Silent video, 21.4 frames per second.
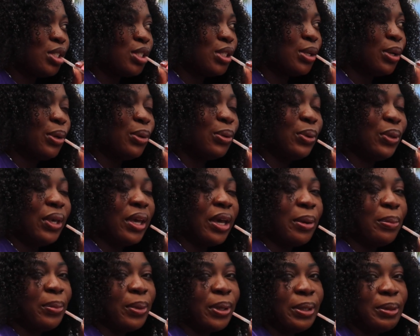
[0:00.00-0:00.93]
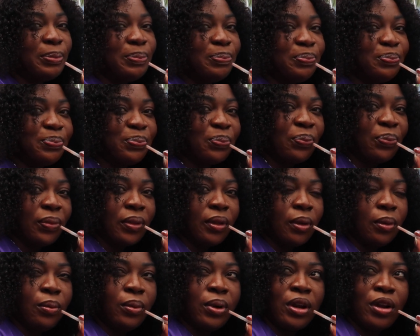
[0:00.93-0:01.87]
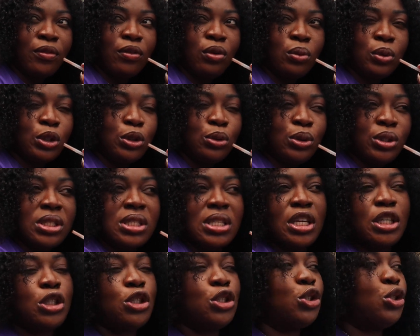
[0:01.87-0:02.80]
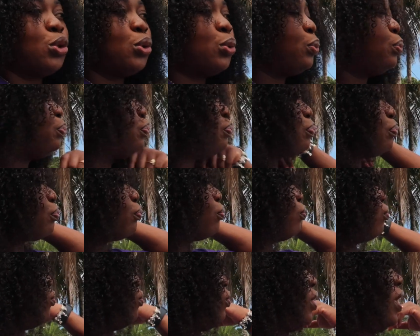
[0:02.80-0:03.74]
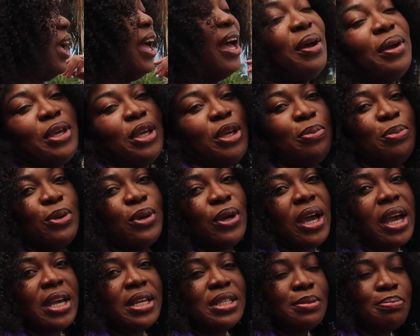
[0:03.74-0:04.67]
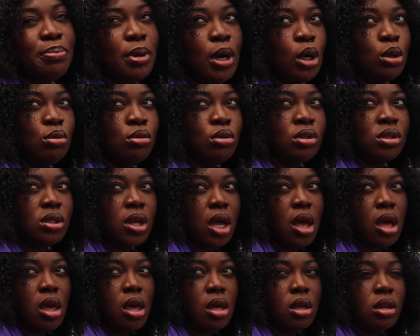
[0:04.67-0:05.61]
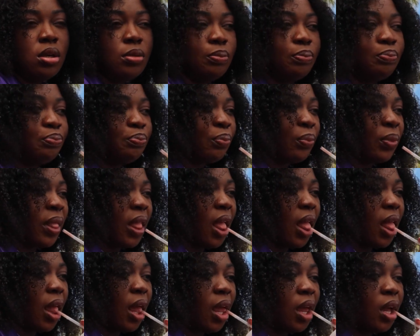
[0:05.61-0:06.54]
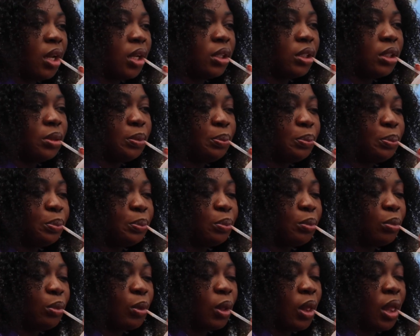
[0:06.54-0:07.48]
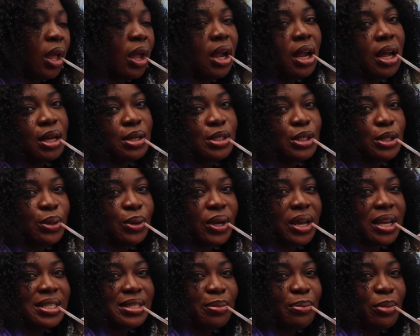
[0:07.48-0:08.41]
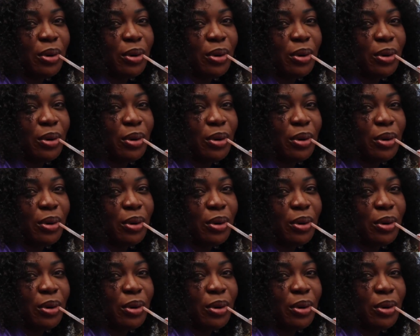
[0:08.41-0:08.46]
So yeah, but whatever we do decide to do, I'll keep you guys posted, and I'll see you guys at